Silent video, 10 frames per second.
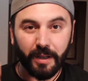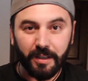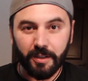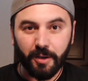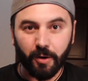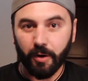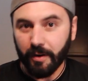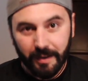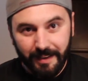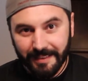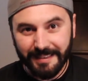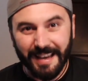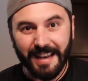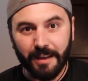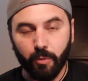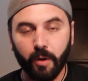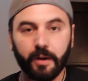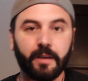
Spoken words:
in your daily work.